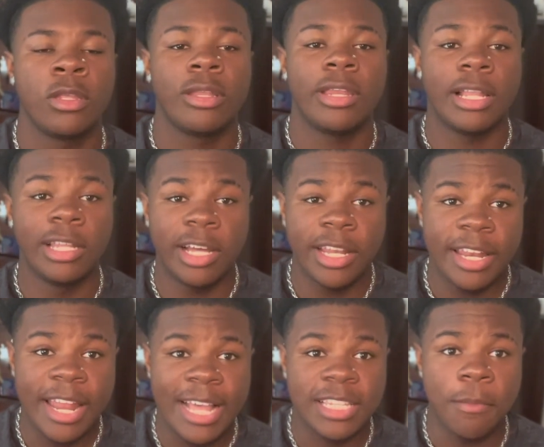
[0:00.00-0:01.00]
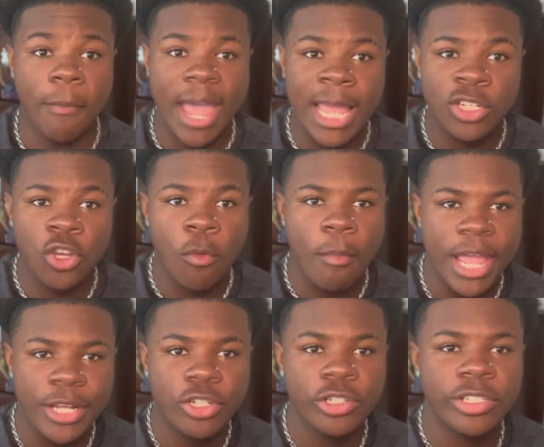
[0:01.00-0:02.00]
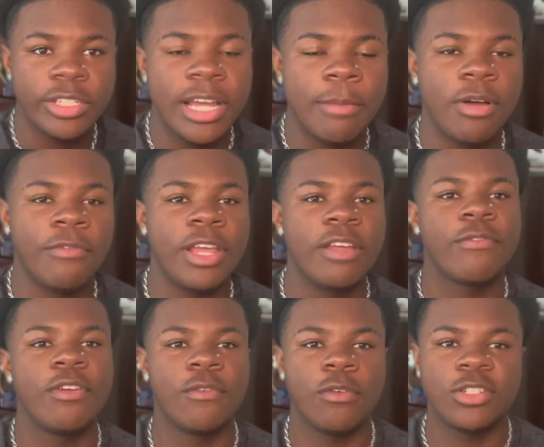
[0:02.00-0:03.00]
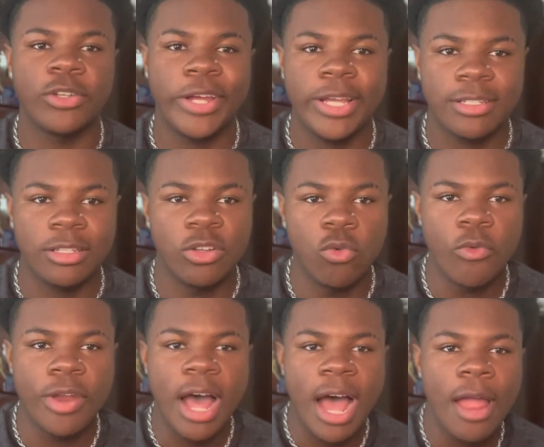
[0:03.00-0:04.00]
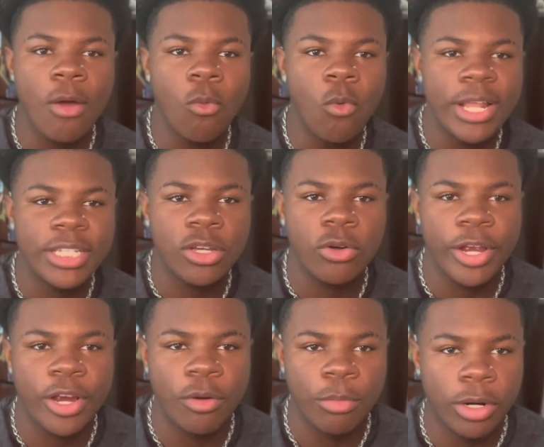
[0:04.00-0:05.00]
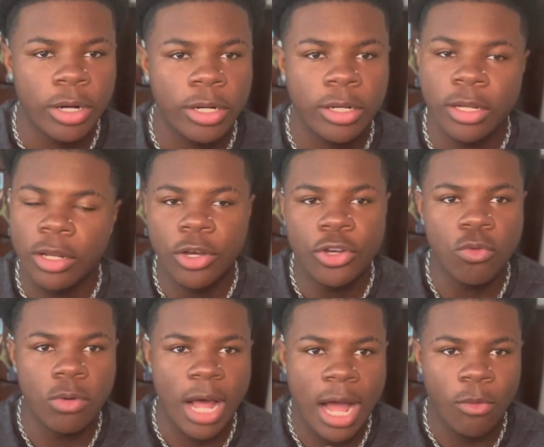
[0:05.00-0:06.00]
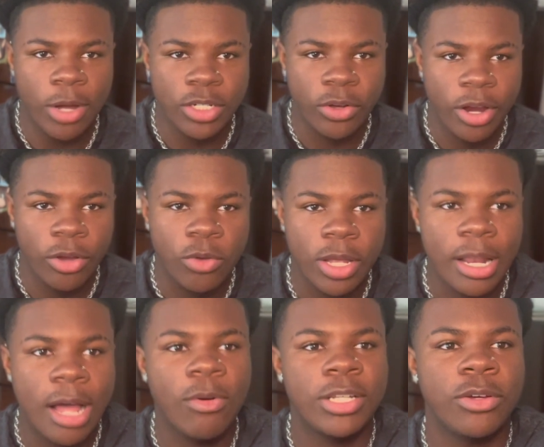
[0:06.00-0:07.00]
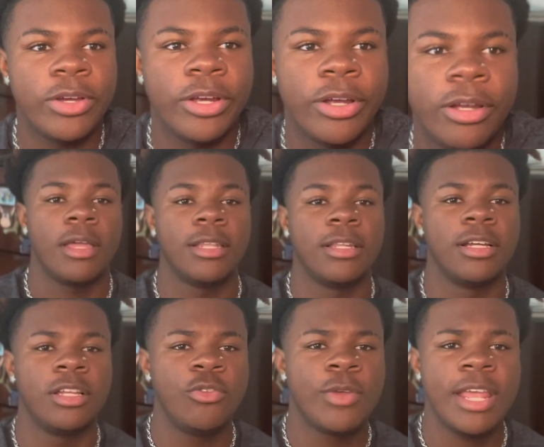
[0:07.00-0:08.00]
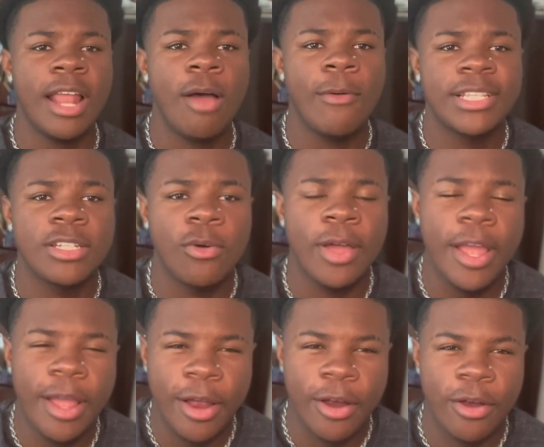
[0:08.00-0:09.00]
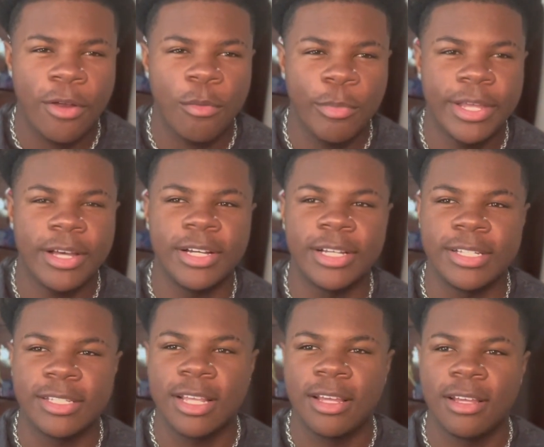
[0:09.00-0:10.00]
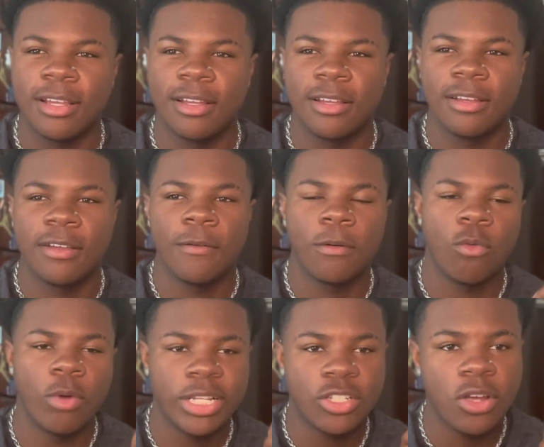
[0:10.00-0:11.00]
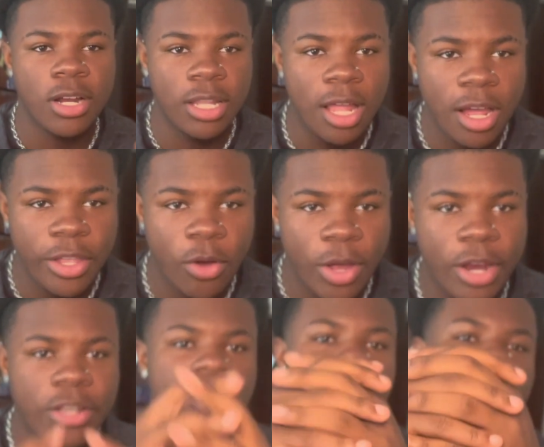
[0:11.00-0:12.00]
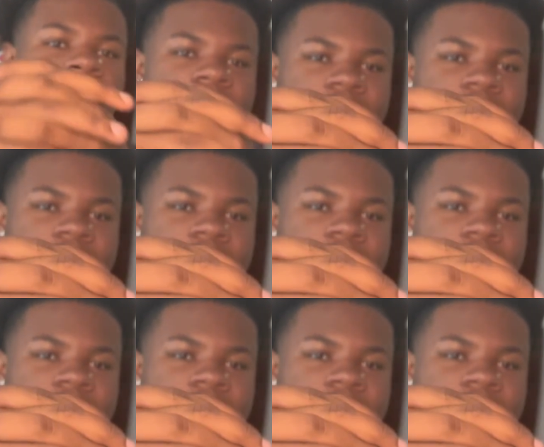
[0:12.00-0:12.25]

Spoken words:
Now look, the next major step of getting freeform dreads, do not wet your hair, bro. Do not wet your hair. You cannot wet your hair. And look, you cannot wet your hair because when it's trying to lock, your hair is going like